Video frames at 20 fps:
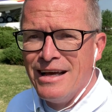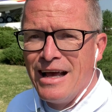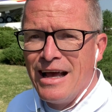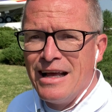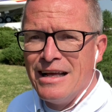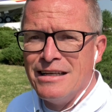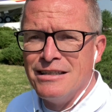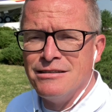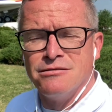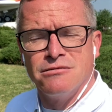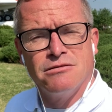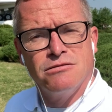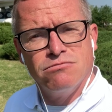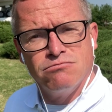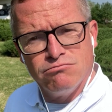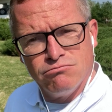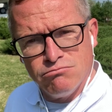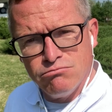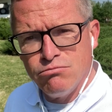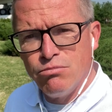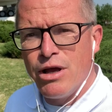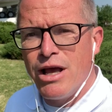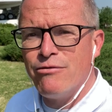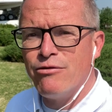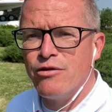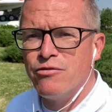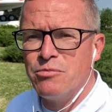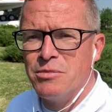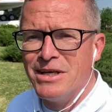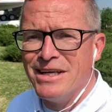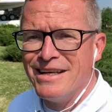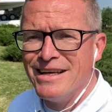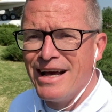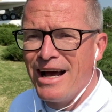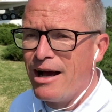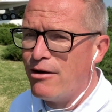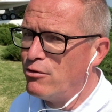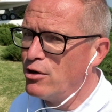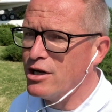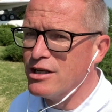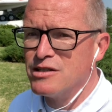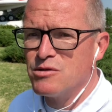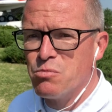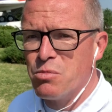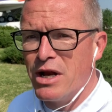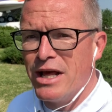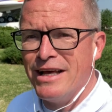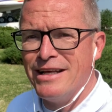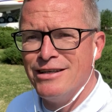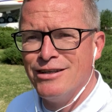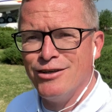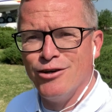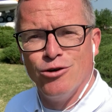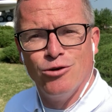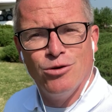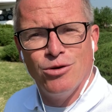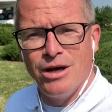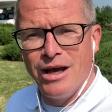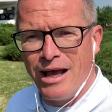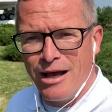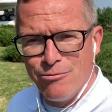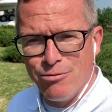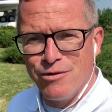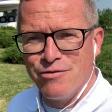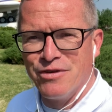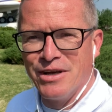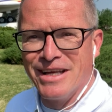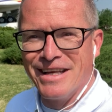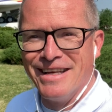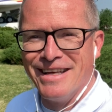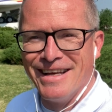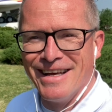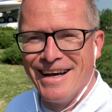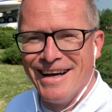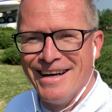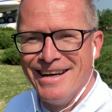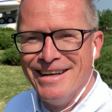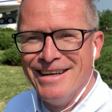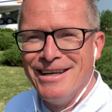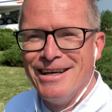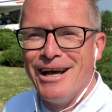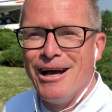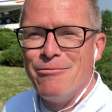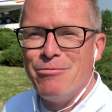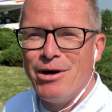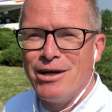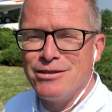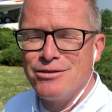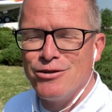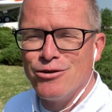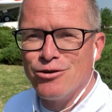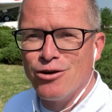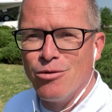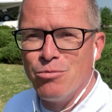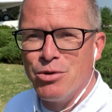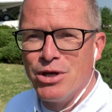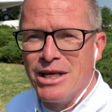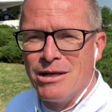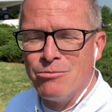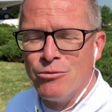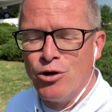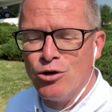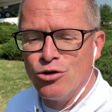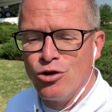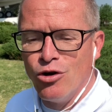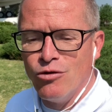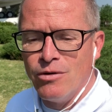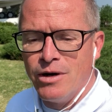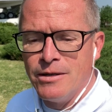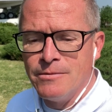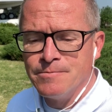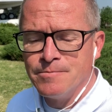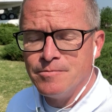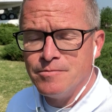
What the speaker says: And bear with me, I will explain you everything here about European Moldova.